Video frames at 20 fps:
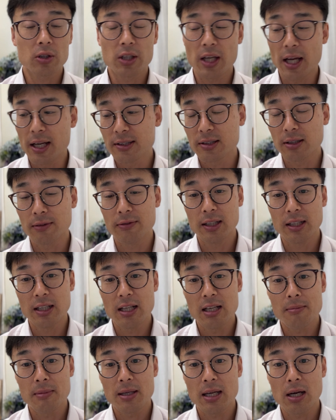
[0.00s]
case of
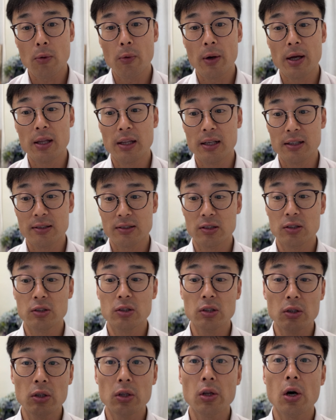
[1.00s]
anemia where there's
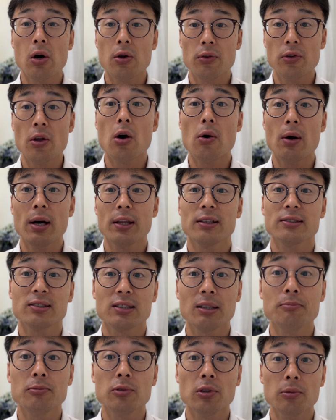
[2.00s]
no other
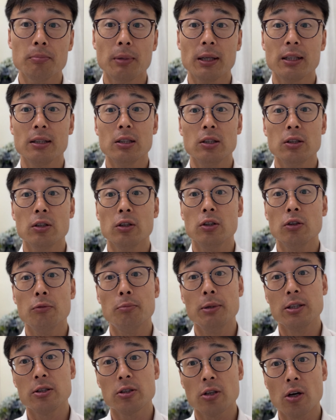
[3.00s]
symptom, but you've
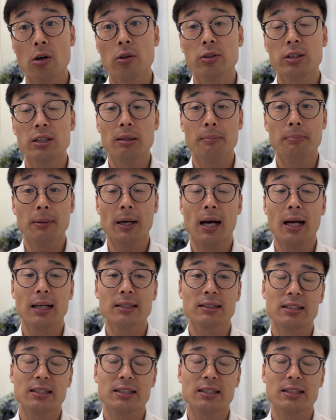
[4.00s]
been told in the past,